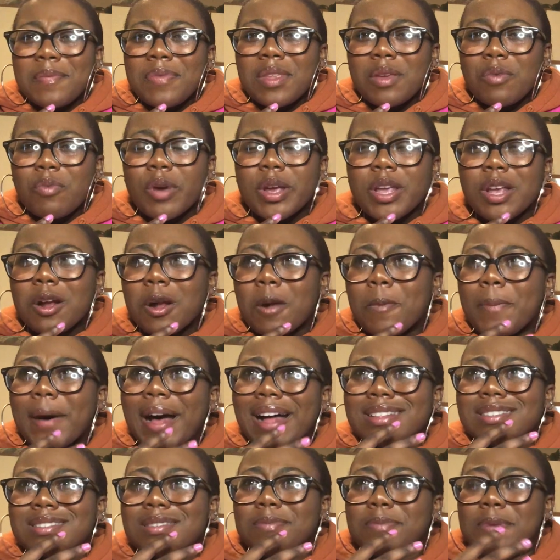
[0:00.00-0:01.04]
what you're
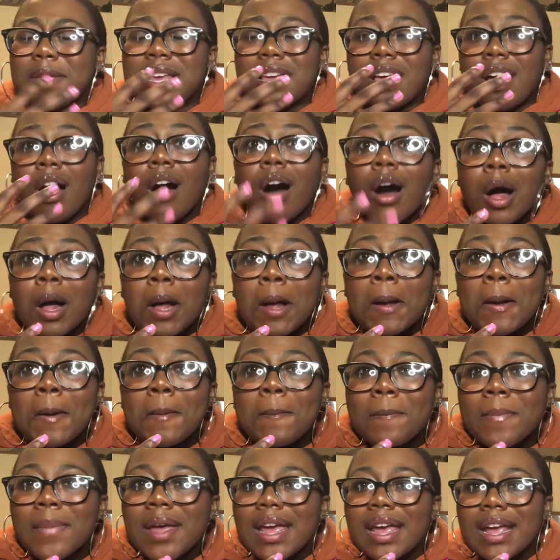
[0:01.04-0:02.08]
about to
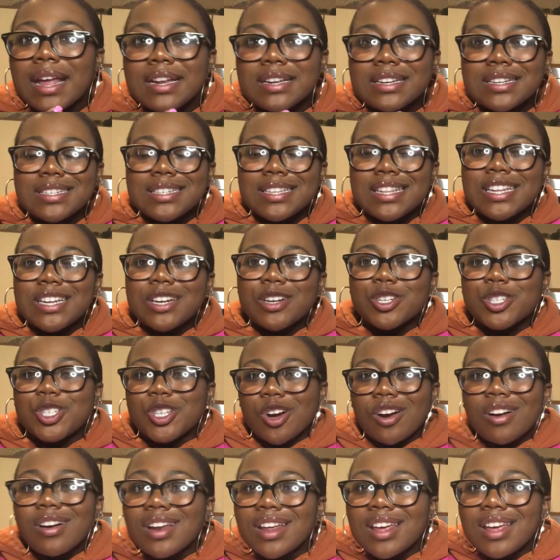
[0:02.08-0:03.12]
become and just their
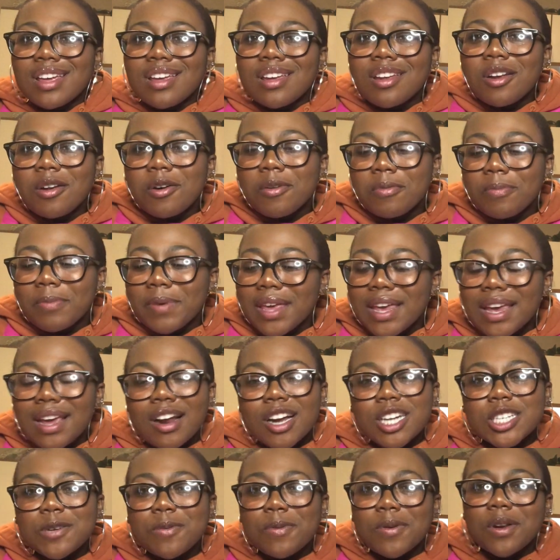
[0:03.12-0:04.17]
journey. Being an
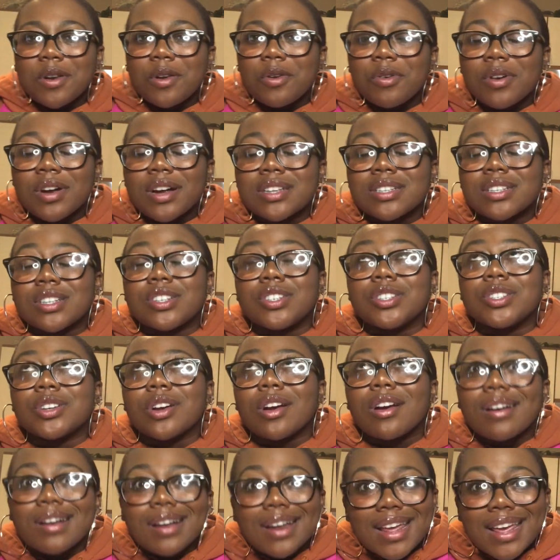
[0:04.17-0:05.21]
entrepreneur is a
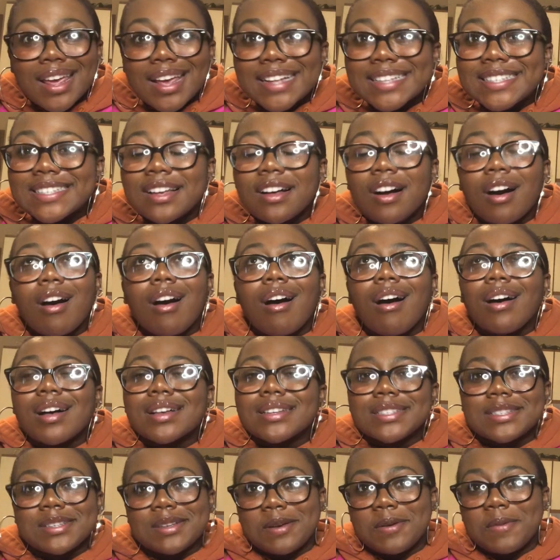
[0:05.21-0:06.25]
journey. It's
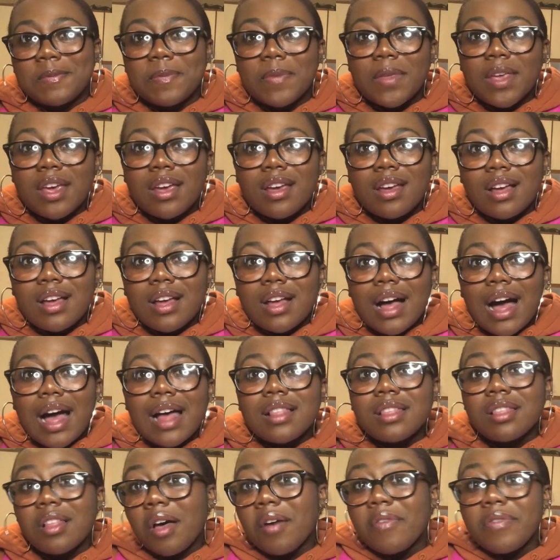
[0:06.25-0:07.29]
awesome. I
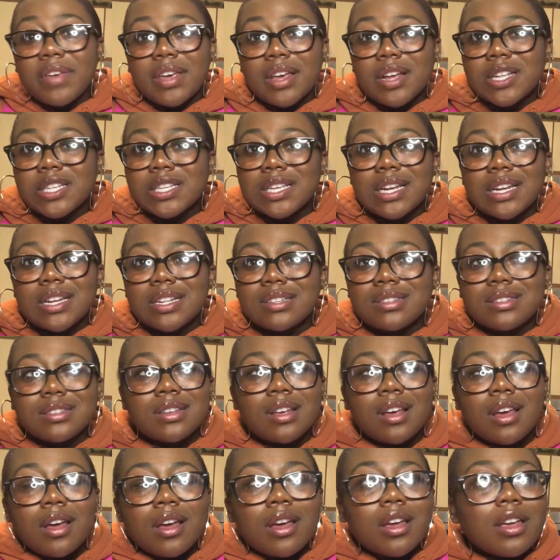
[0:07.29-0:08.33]
love it. It's
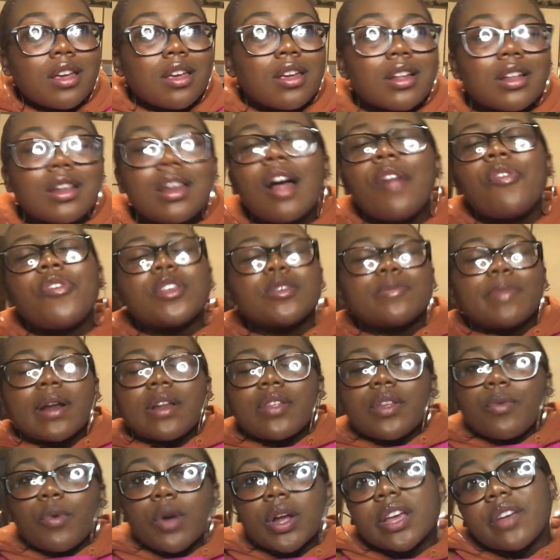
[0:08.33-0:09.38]
nothing better
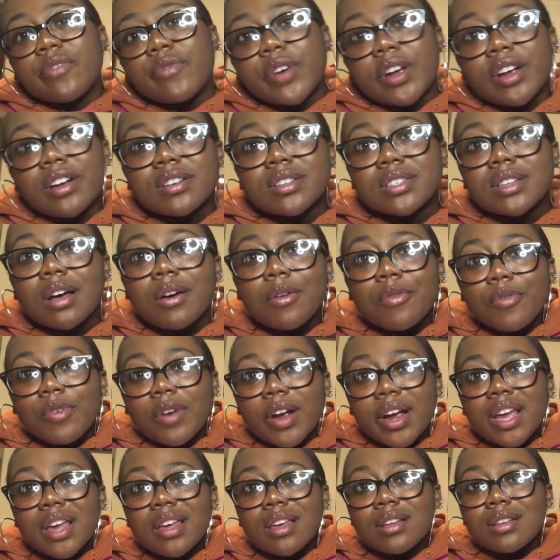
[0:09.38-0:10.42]
than working for yourself,
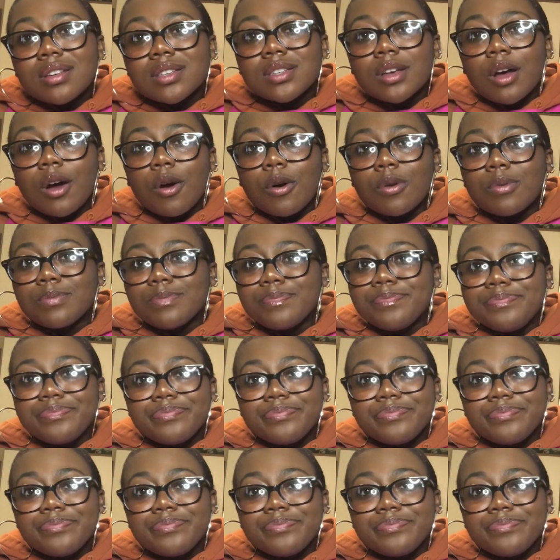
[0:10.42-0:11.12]
right? So,